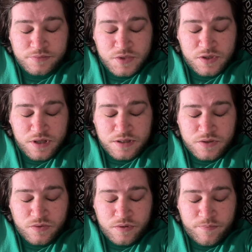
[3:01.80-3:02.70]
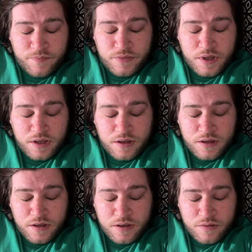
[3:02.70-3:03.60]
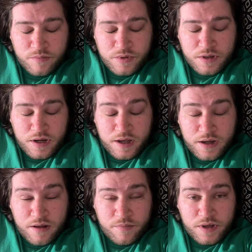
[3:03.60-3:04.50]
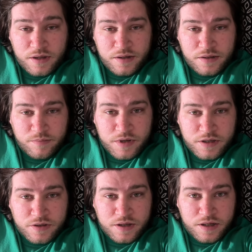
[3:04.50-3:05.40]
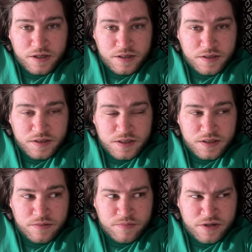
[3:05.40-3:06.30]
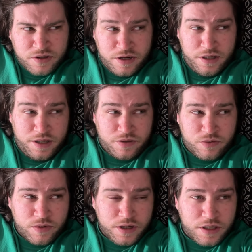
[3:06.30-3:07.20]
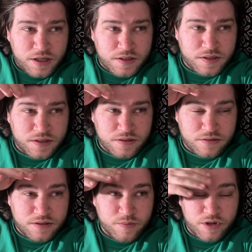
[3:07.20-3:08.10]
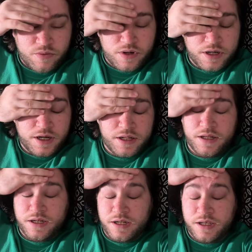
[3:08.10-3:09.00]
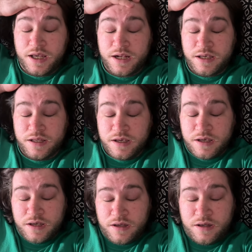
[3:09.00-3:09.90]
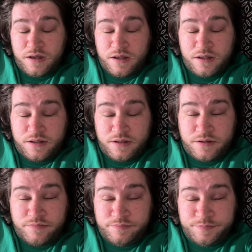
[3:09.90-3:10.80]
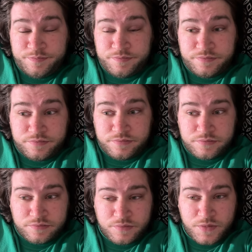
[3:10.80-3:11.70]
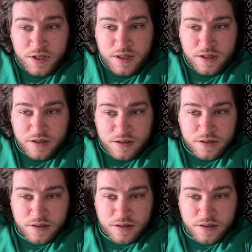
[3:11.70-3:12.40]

so that's cool, but I got mine. Patrick got his. Patrick got an extra one in case somebody wanted it and didn't get it. Um, and then,